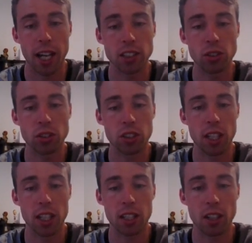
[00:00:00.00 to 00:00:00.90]
as you'll
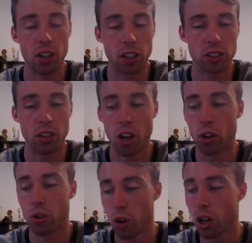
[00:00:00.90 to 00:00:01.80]
see, I
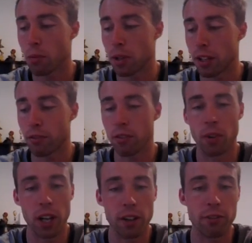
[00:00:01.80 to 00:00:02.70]
scroll quite a bit
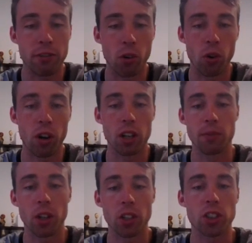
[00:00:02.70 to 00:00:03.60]
for my F4,
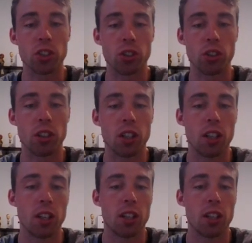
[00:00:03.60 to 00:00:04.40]
and I'm not sure